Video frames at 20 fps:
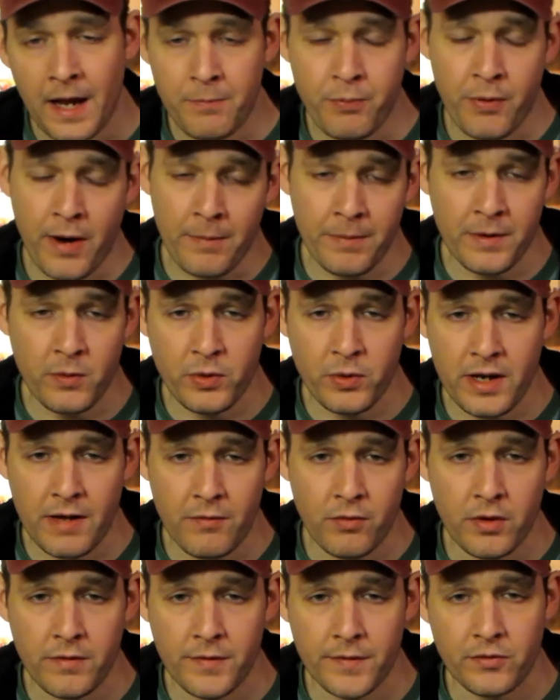probably would
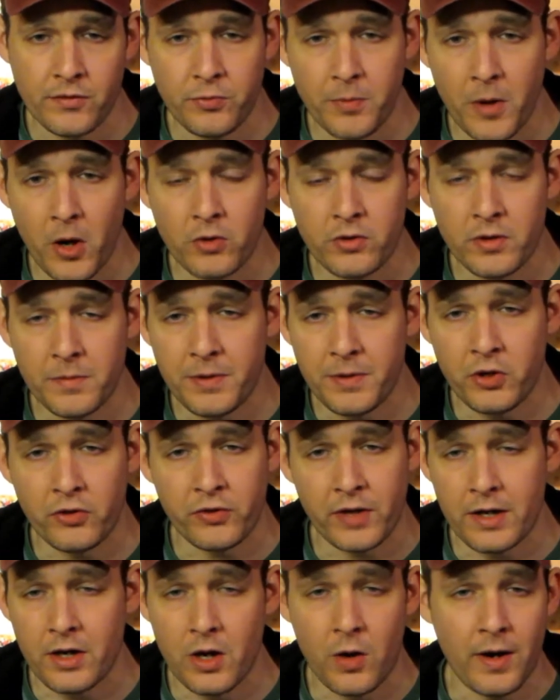never even smoked it because
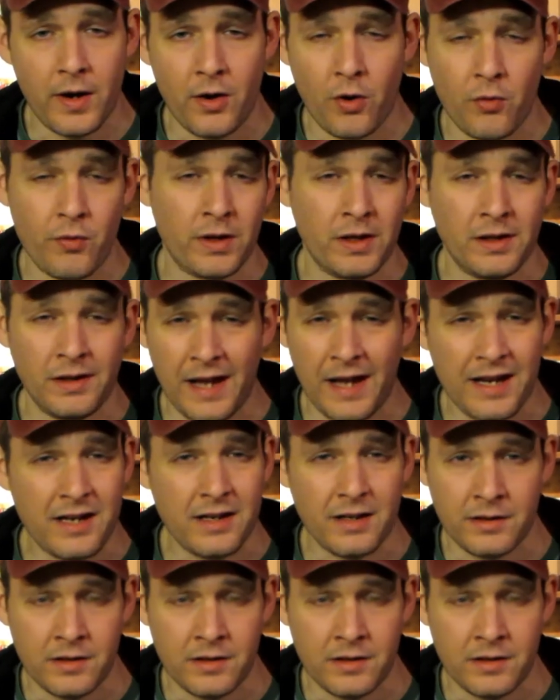I know I don't really like